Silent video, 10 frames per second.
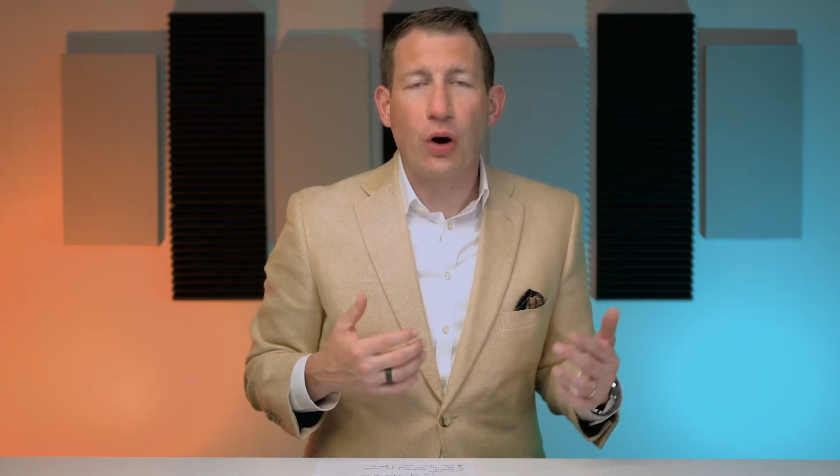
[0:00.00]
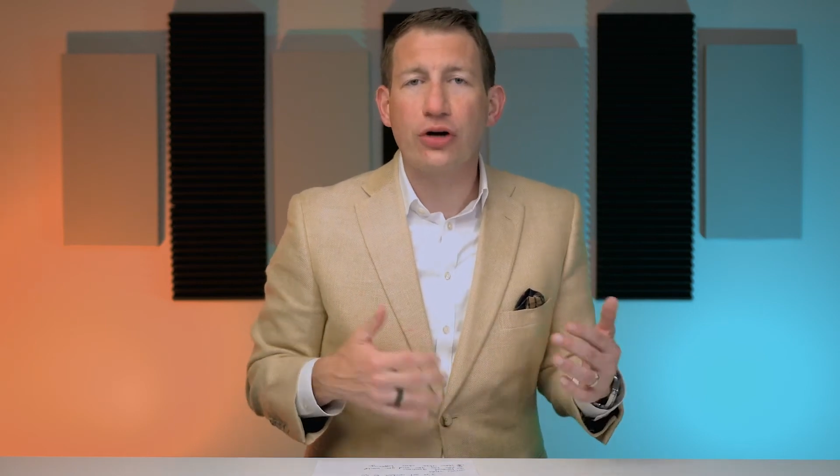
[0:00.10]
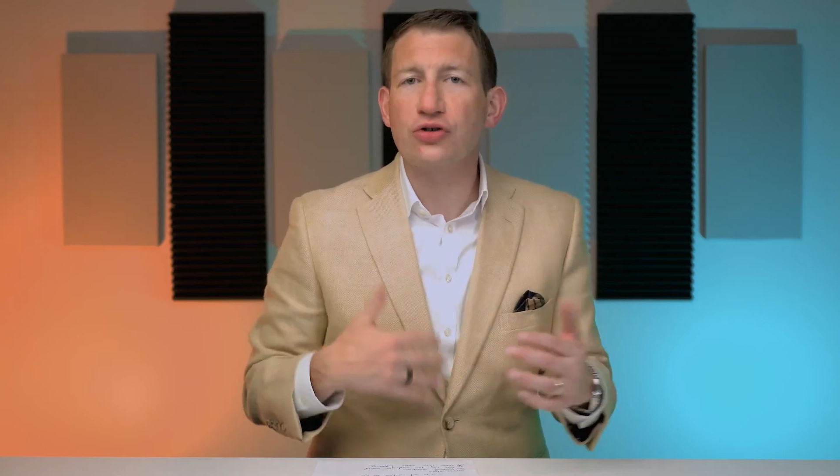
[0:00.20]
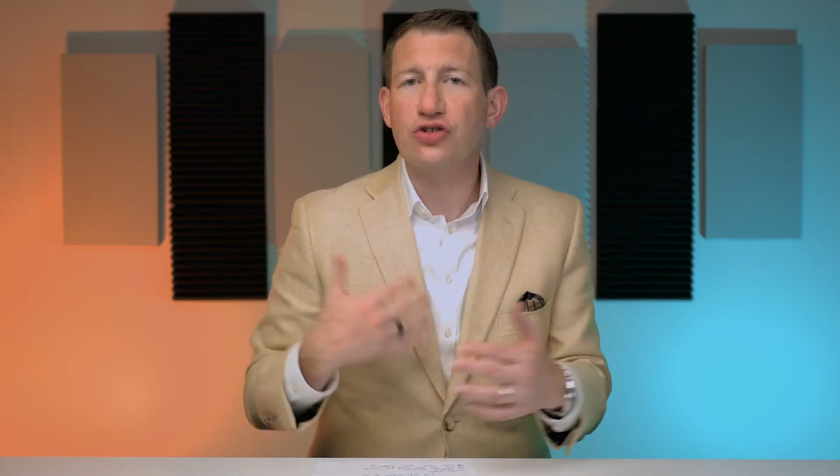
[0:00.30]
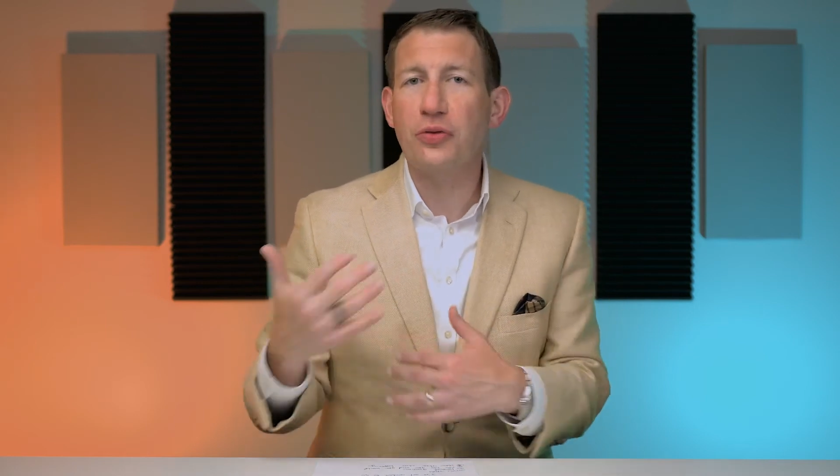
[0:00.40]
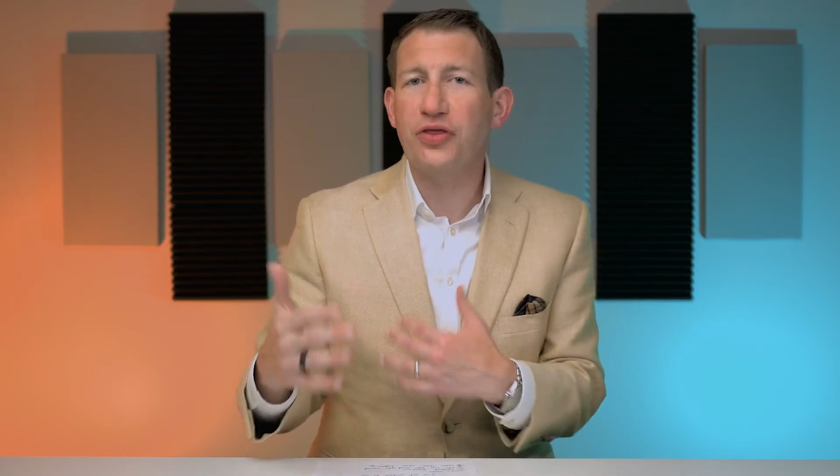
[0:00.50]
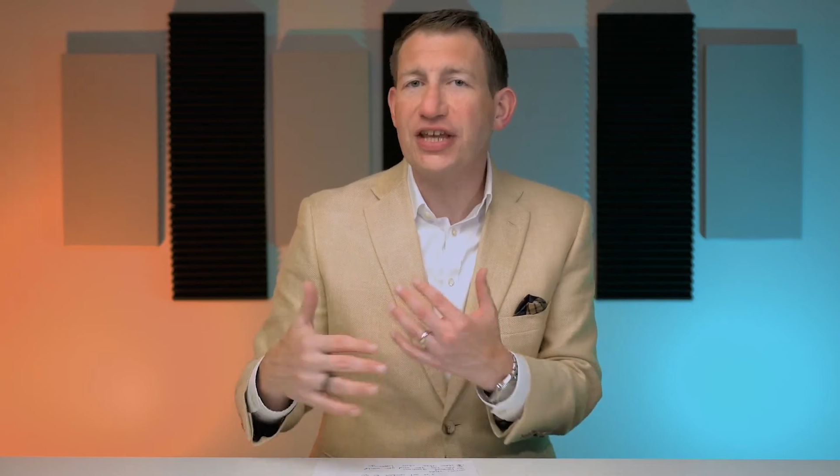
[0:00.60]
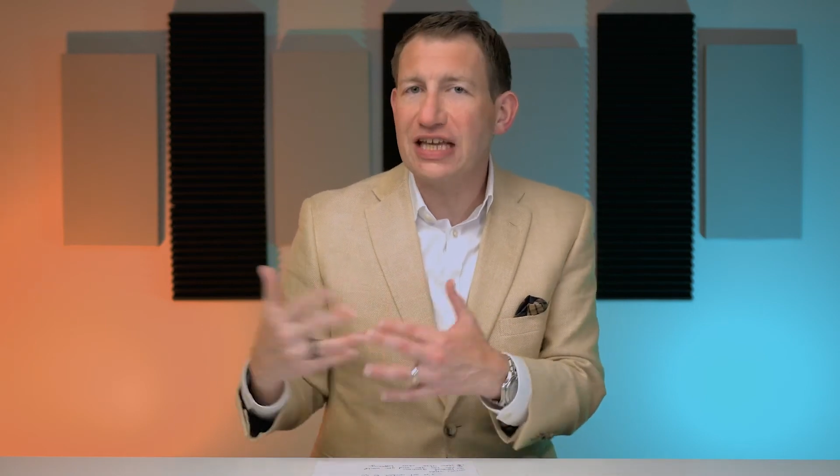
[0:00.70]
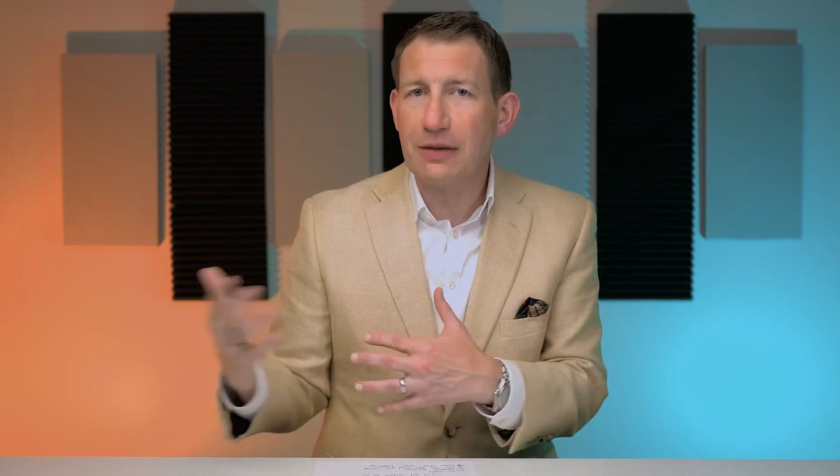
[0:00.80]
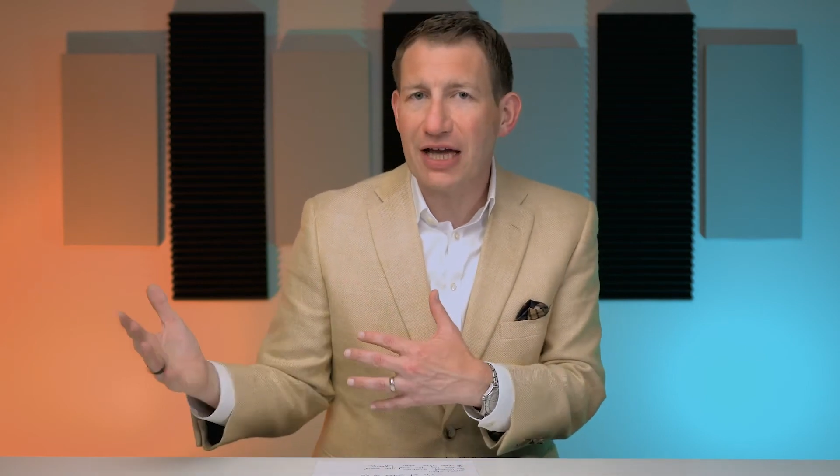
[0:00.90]
Are you still
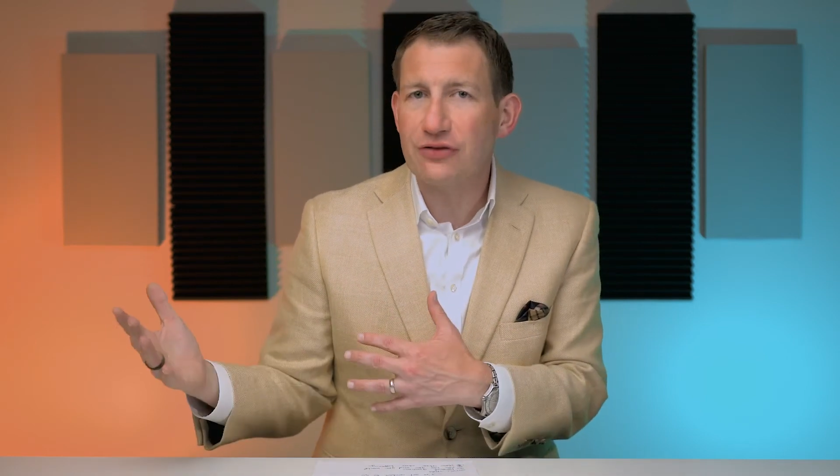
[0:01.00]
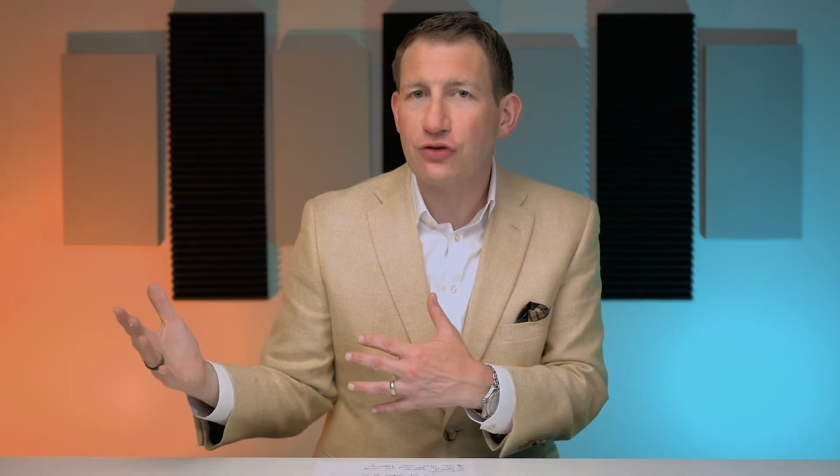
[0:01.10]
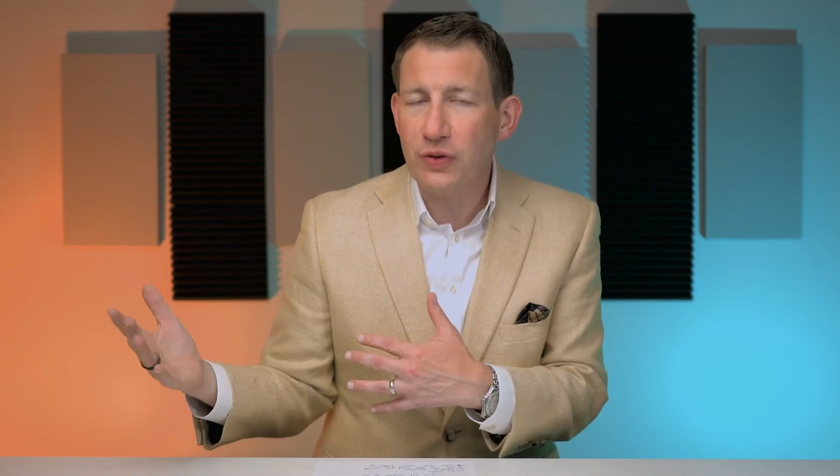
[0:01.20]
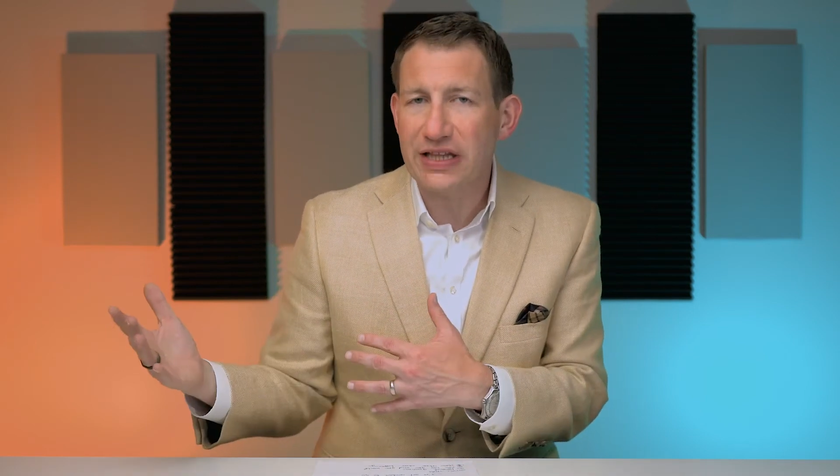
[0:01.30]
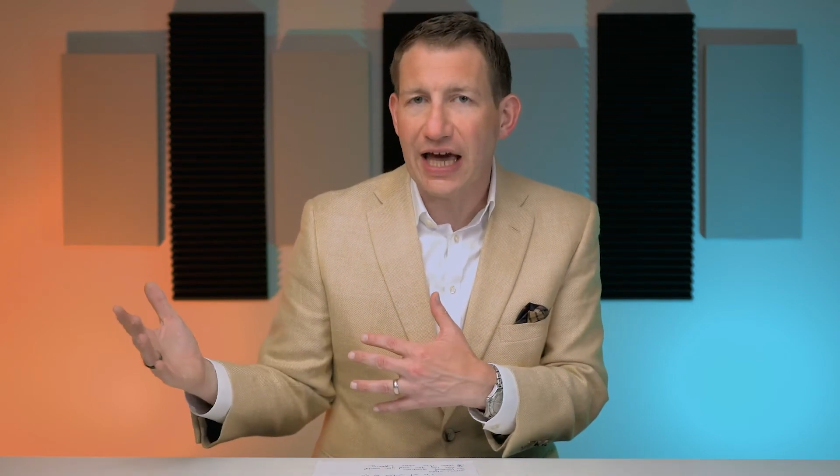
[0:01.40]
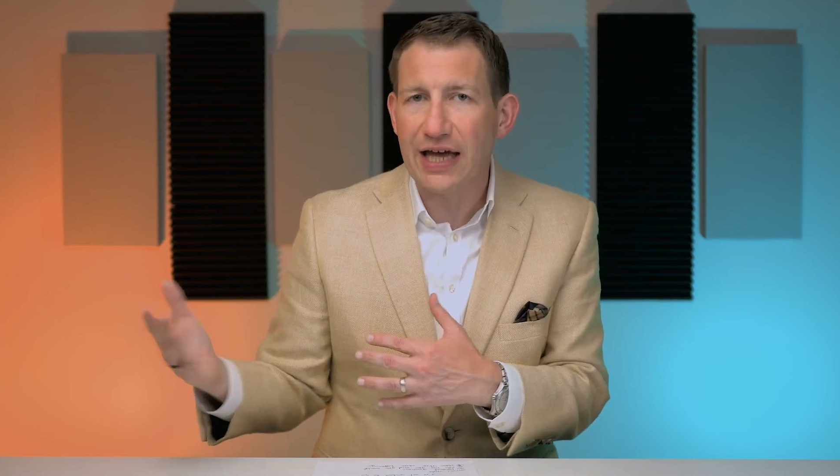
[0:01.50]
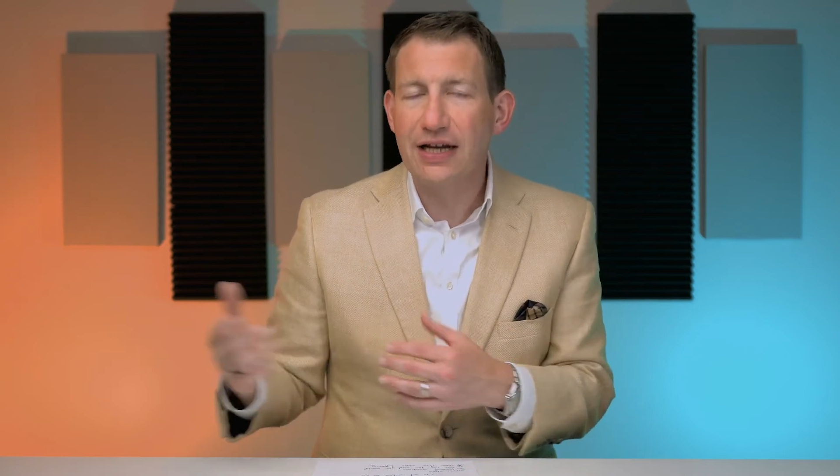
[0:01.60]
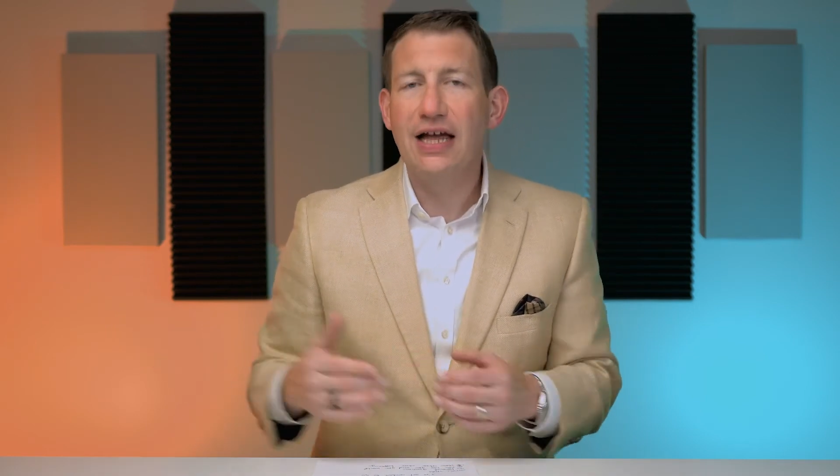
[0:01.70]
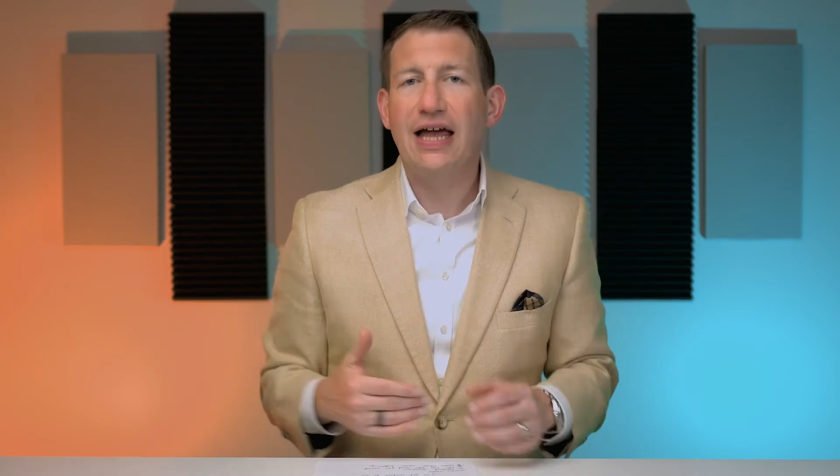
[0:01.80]
thinking about doing that?